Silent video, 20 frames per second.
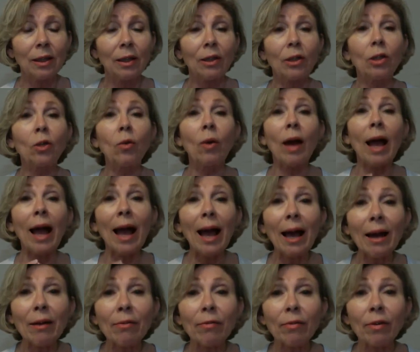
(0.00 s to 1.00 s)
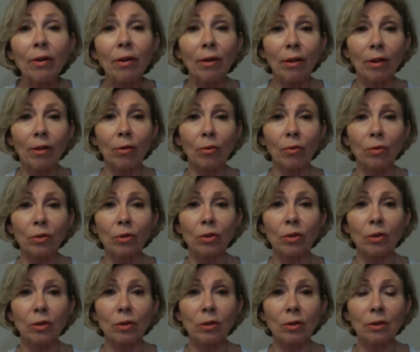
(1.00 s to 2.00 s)
You have
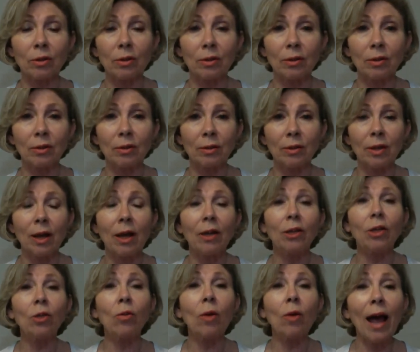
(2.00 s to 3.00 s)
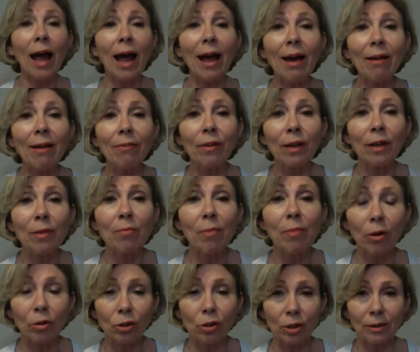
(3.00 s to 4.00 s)
thoughts. You have
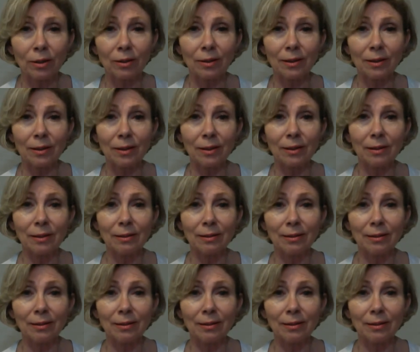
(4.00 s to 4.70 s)
emotions.